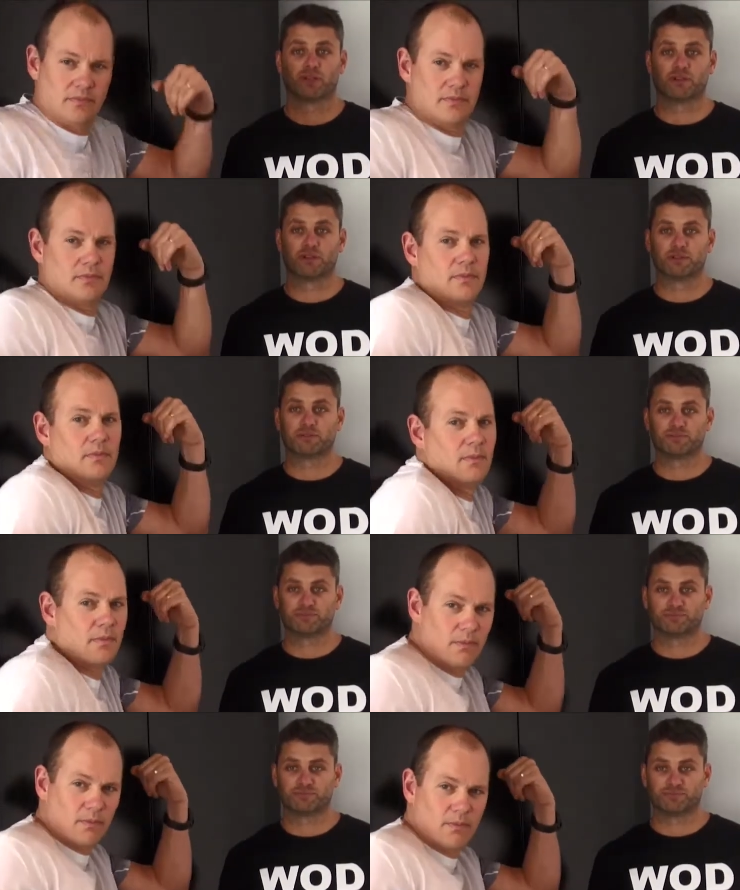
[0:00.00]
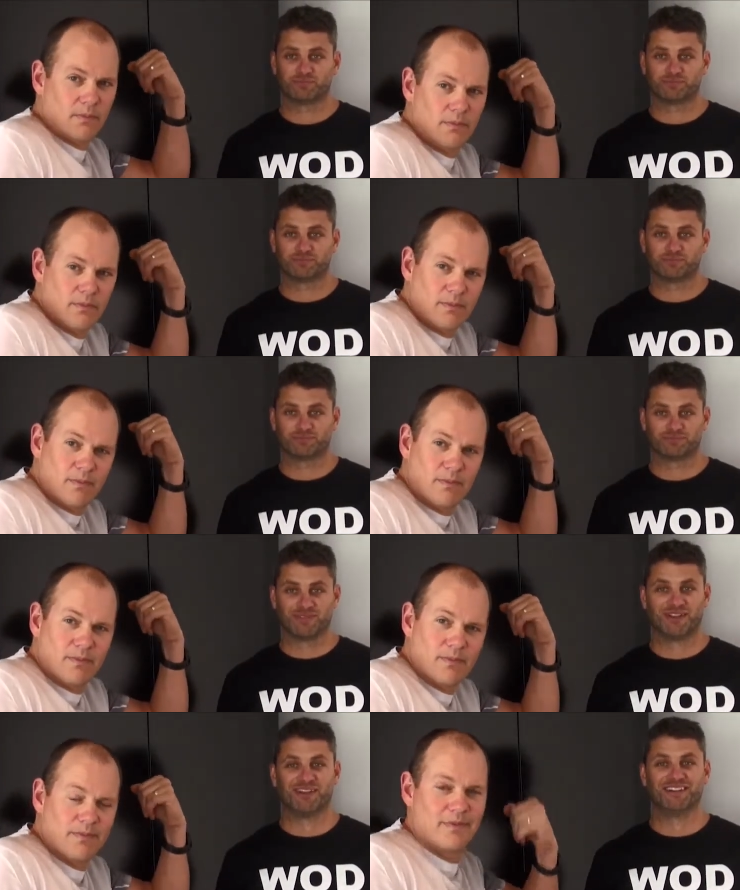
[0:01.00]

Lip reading: [no speech]